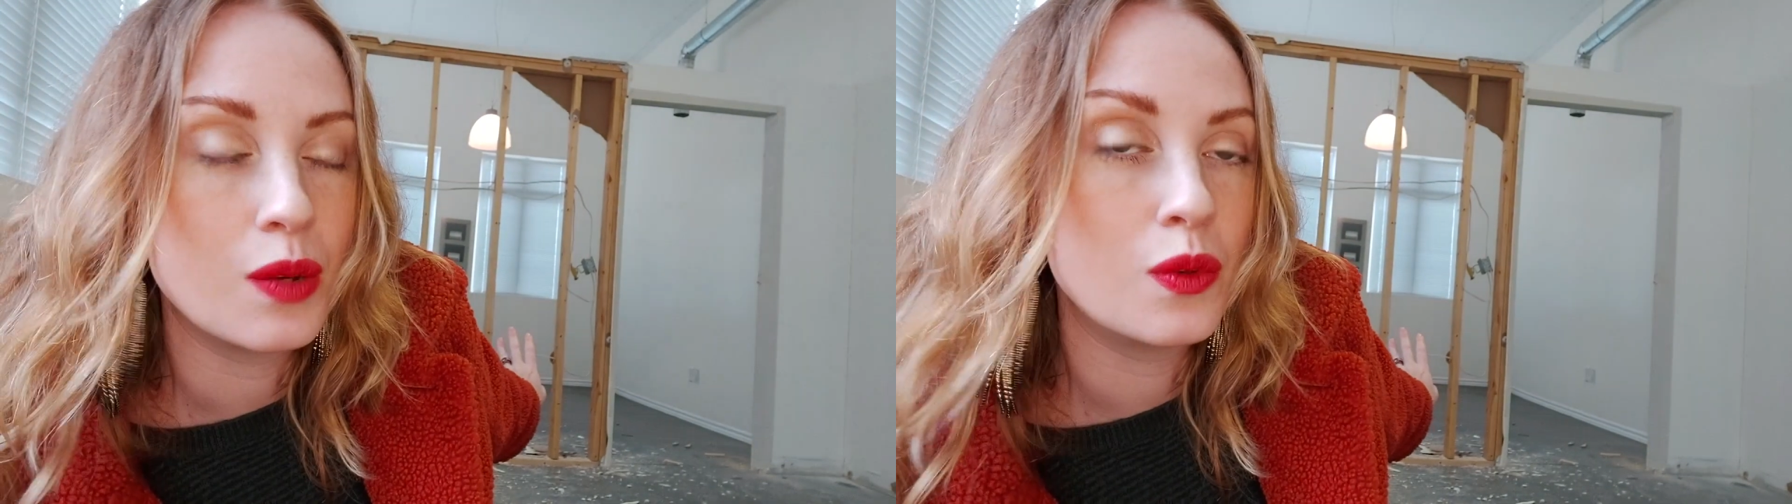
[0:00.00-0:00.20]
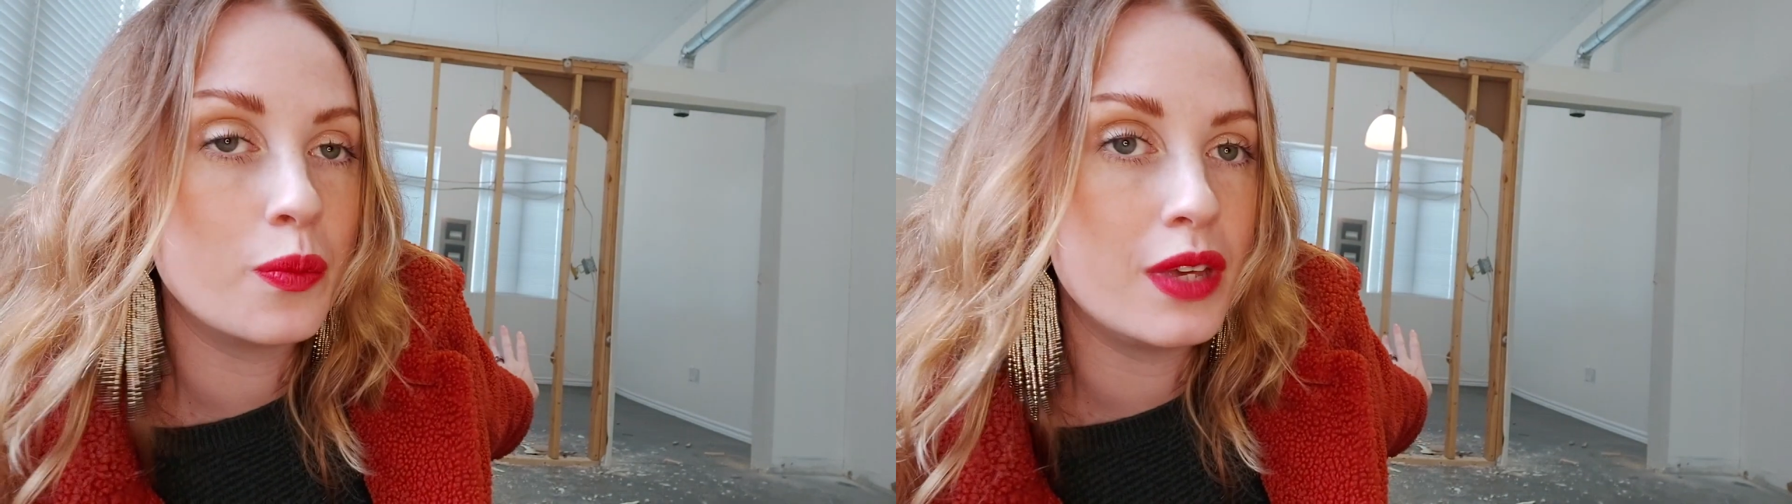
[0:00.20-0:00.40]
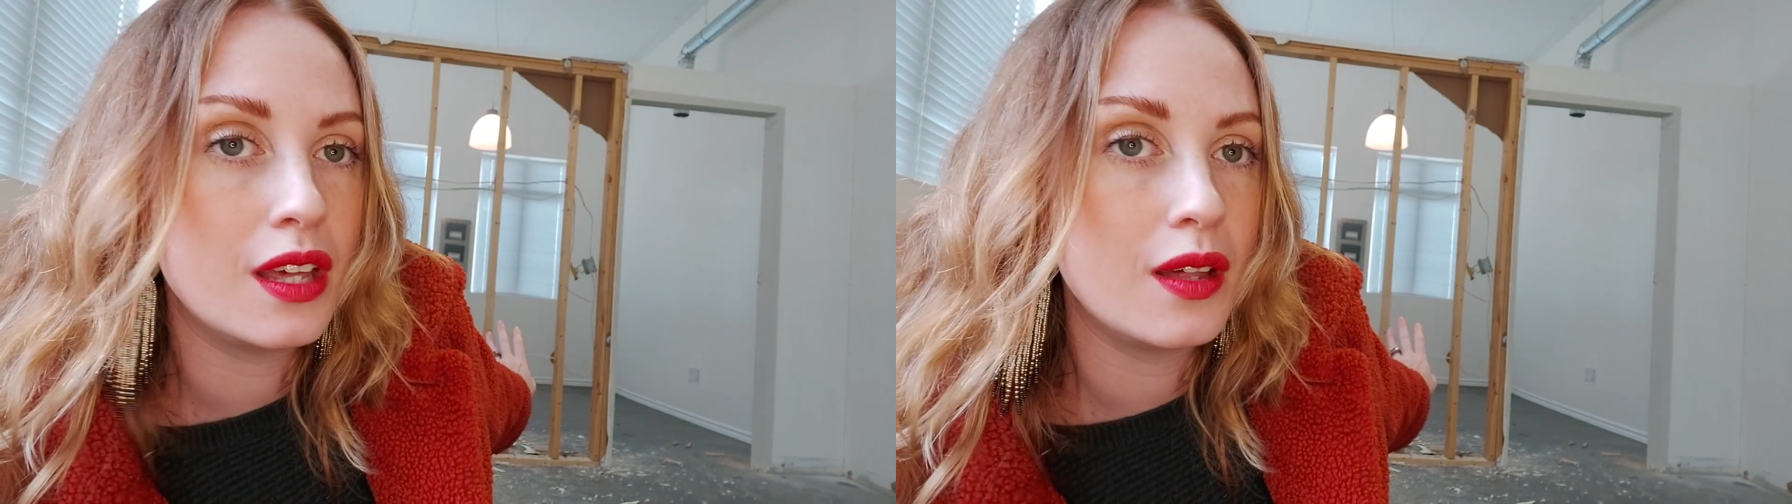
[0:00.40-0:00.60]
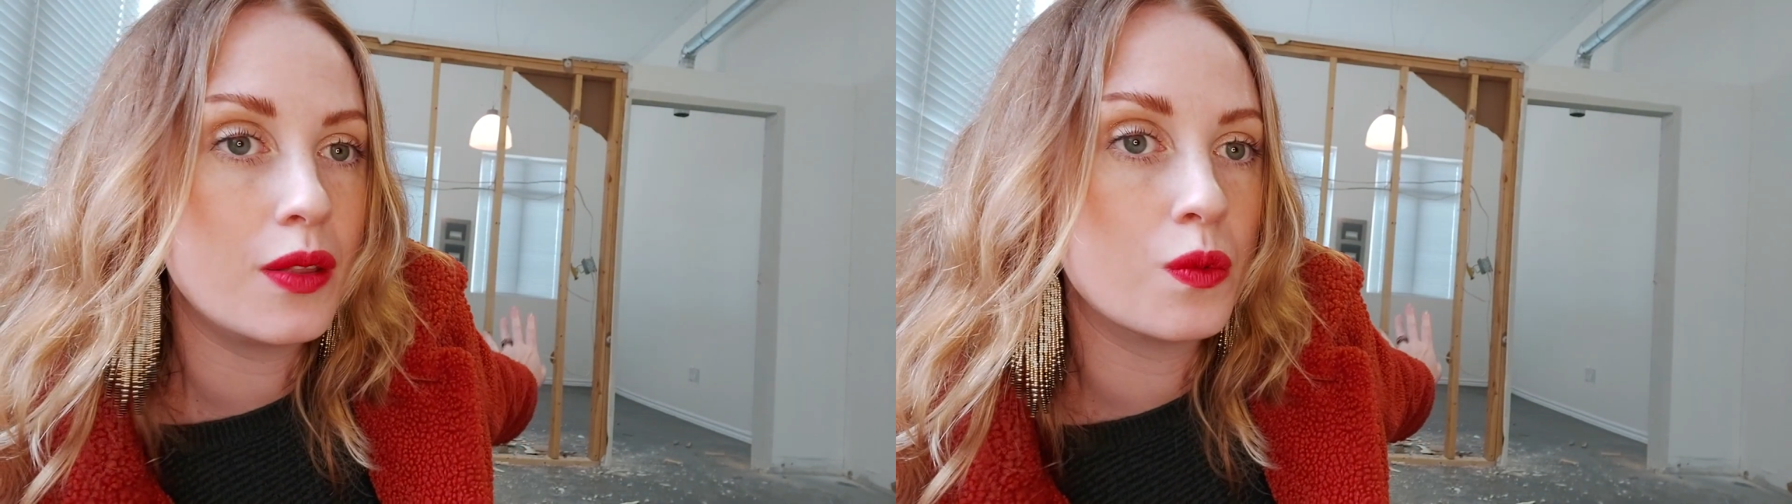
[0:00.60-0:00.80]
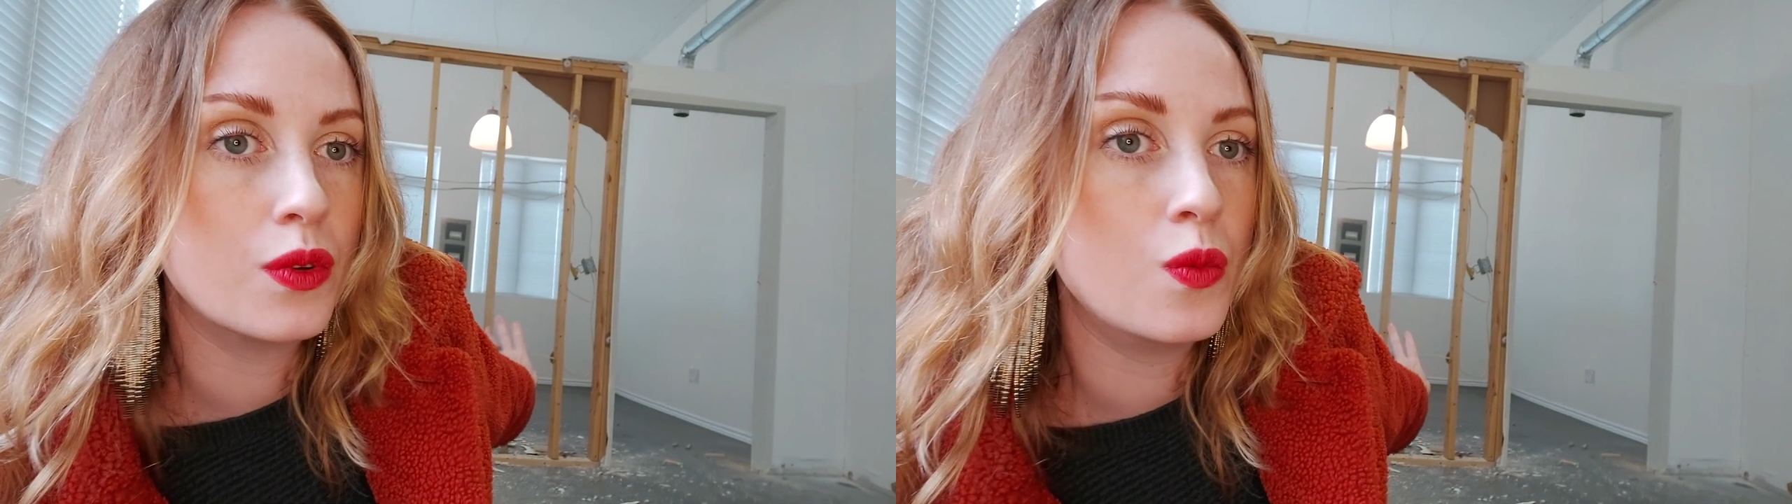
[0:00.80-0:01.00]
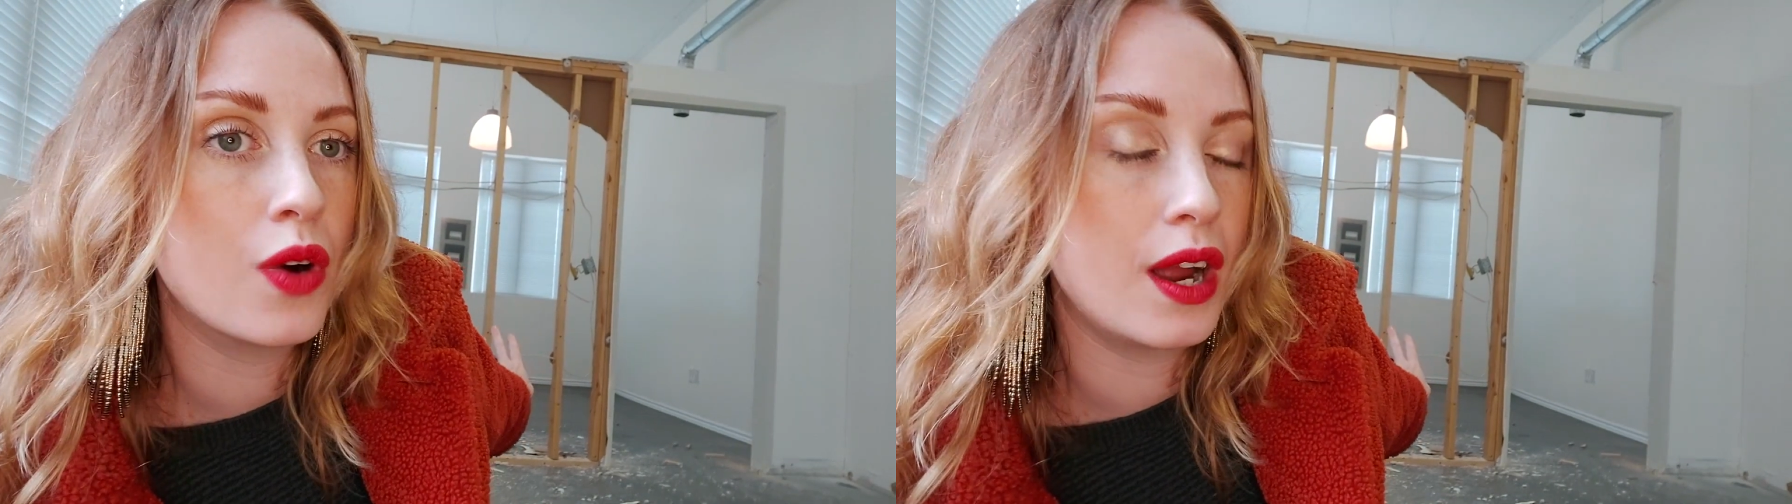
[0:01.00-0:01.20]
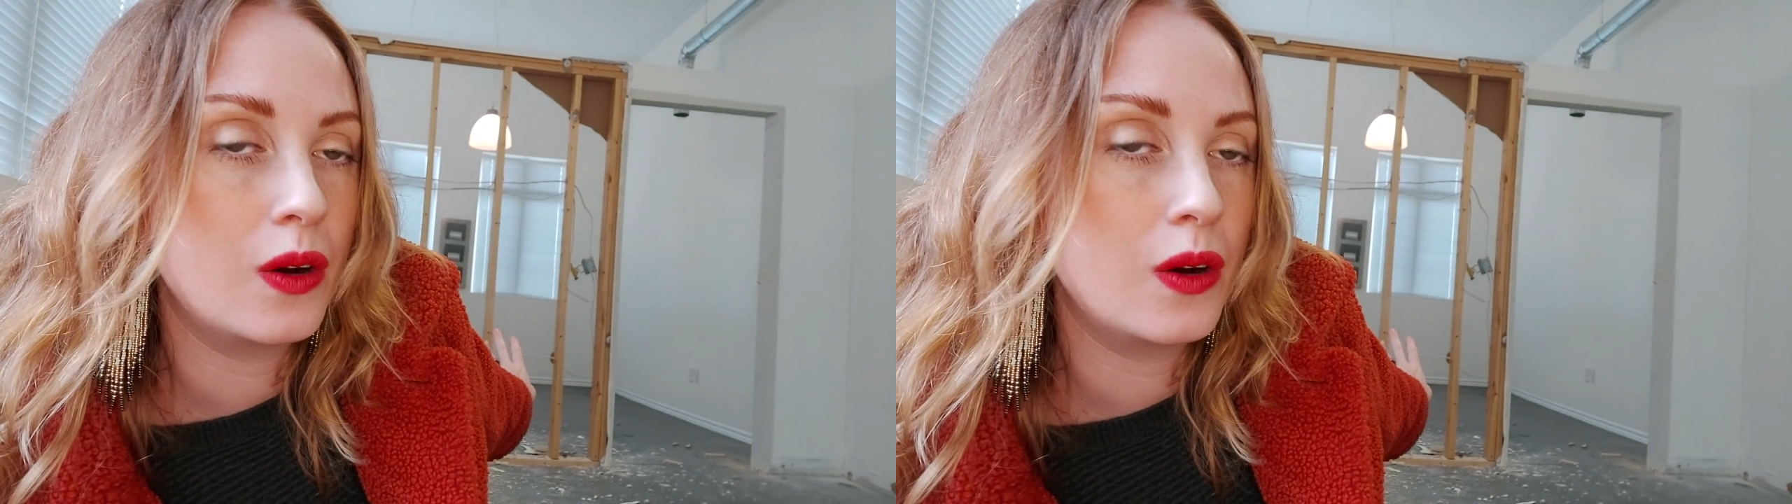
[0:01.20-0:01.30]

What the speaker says: will be the room where I